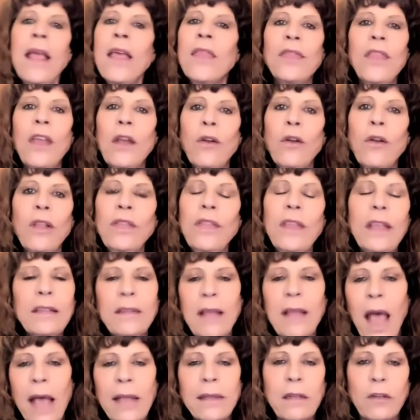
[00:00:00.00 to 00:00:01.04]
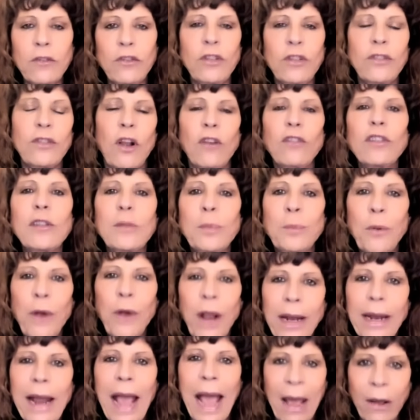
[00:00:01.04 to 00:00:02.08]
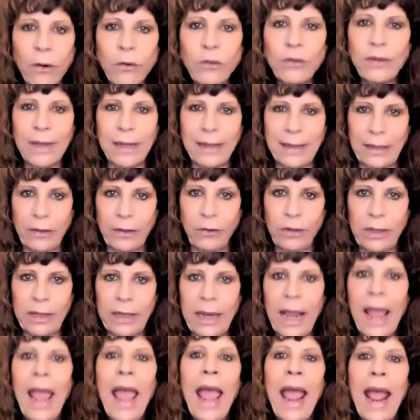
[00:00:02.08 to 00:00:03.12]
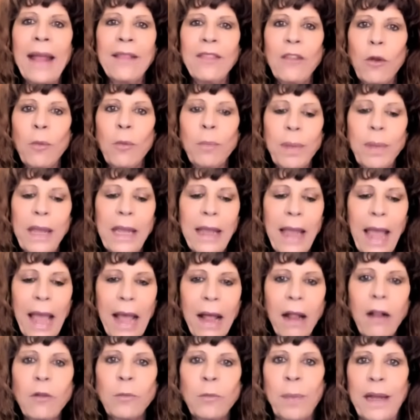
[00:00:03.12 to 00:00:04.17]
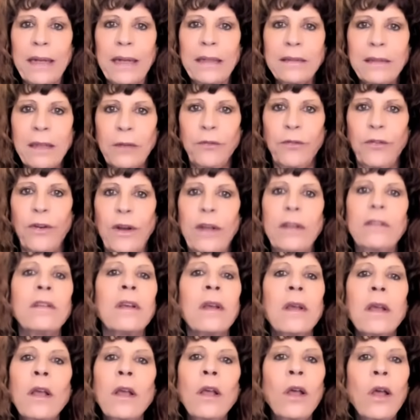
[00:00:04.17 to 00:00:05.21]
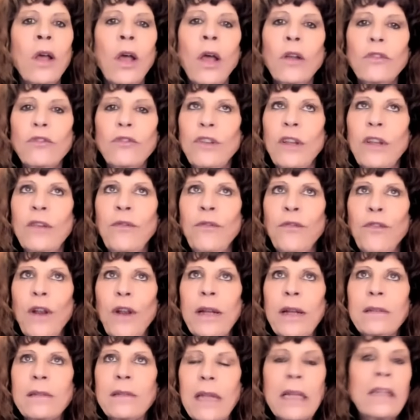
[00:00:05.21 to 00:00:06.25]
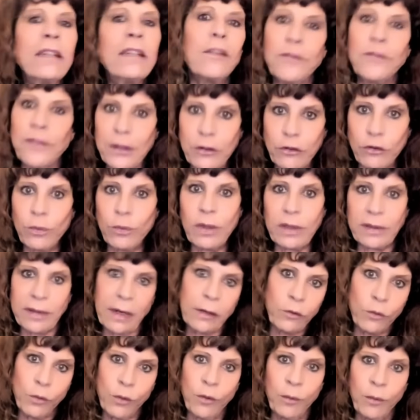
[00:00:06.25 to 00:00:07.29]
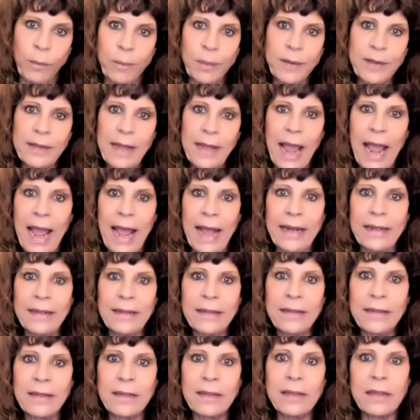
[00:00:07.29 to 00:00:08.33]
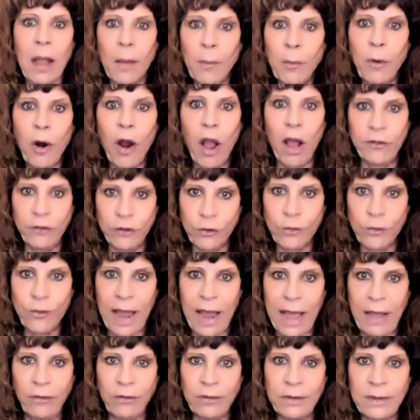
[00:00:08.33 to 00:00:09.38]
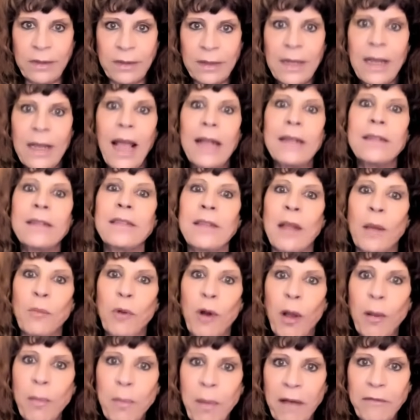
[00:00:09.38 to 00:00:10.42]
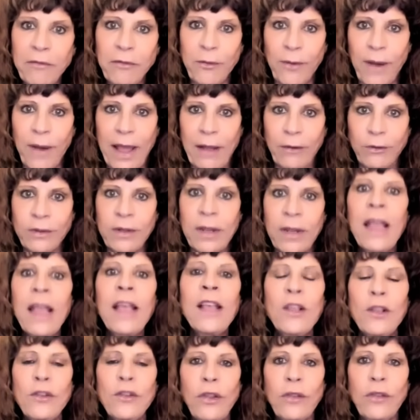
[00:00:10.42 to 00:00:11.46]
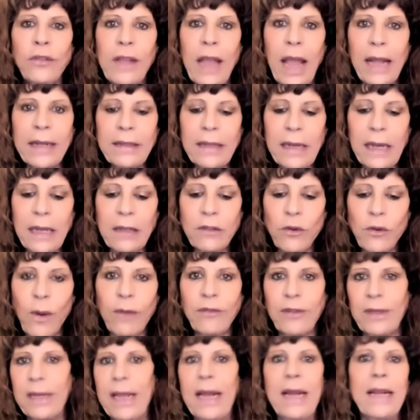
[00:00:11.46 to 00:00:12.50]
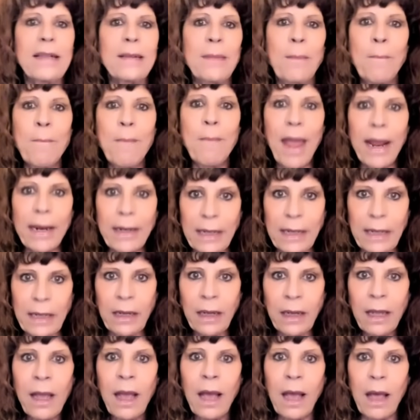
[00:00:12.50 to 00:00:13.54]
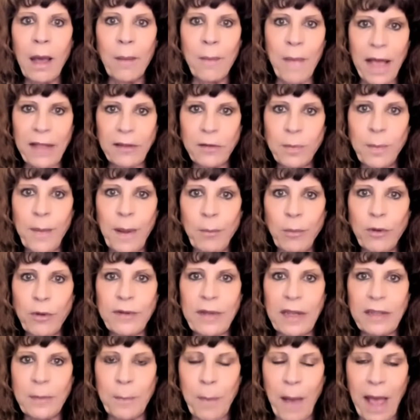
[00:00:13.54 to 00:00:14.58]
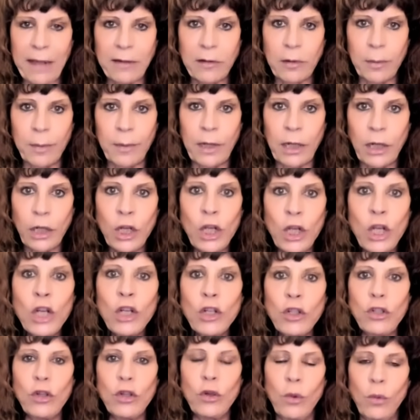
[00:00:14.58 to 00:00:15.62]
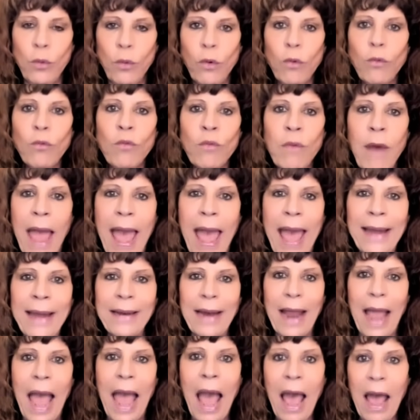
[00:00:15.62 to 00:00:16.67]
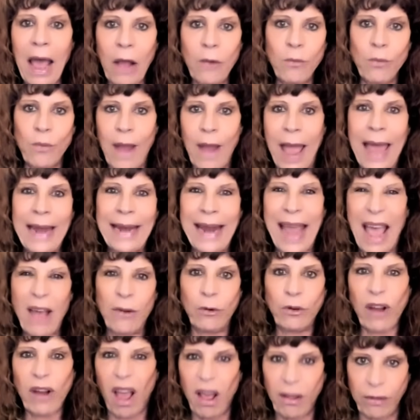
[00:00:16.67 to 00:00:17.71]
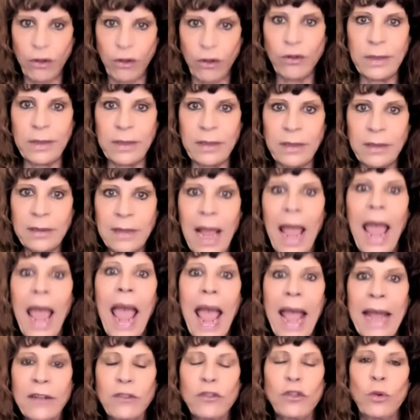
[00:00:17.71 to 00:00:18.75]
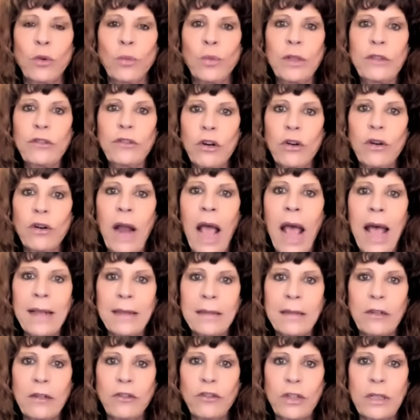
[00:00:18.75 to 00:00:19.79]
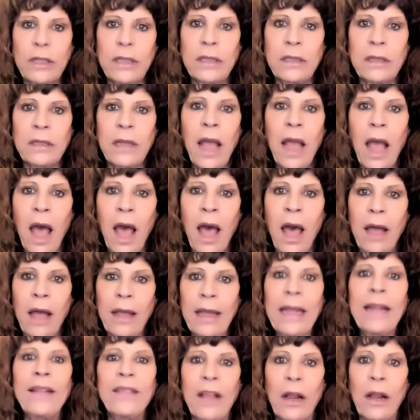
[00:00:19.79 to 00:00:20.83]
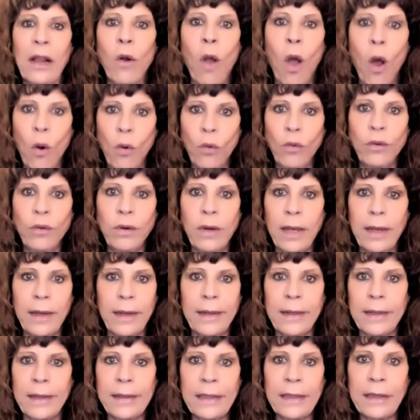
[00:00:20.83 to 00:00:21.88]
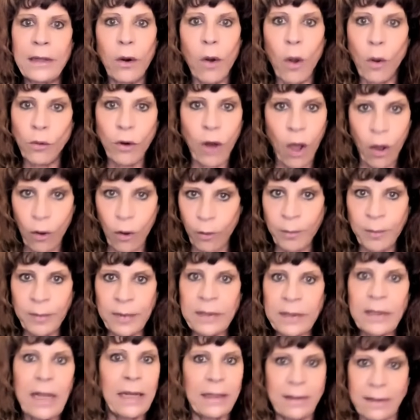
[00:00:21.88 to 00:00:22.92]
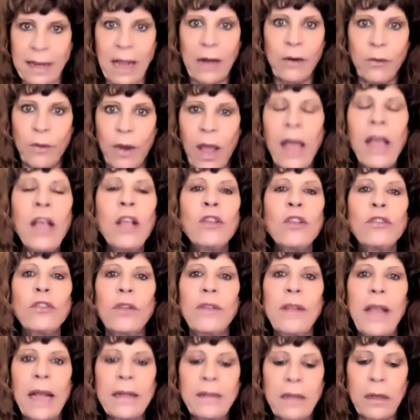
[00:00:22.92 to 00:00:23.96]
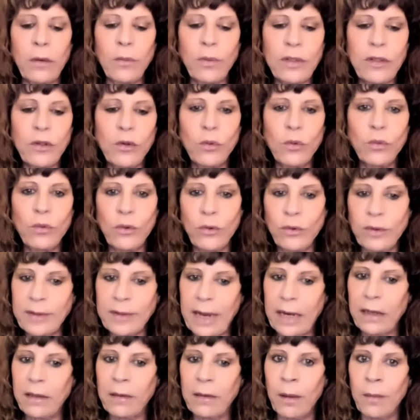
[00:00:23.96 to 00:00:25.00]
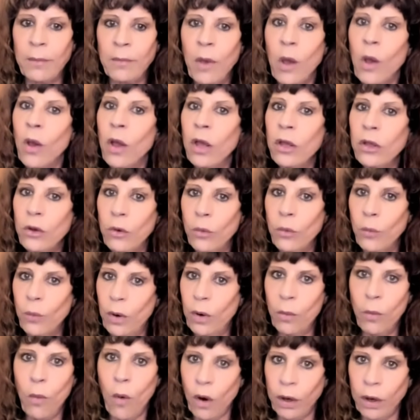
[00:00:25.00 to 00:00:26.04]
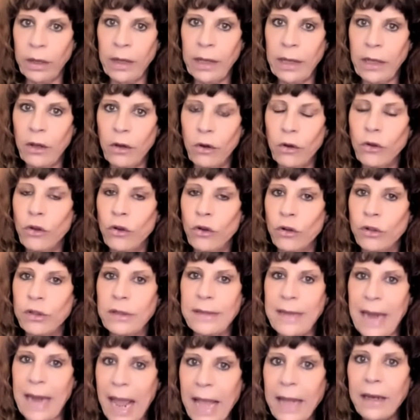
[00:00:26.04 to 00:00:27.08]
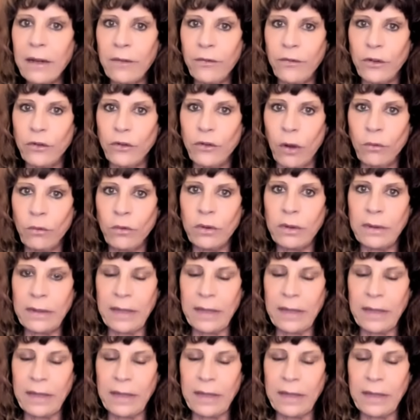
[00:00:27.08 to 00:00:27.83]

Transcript: these hostages are spread out clearly, and they're being held by different, different individuals and groups, and some are underground and some are above ground. So the idea is you have to get as many Hamas members as possible to rat, uh, rat out others, and to return hostages uh, in their own uh, in their own homes, et cetera. So the idea was you you say to them, you're, we're warning you, you're dead if you don't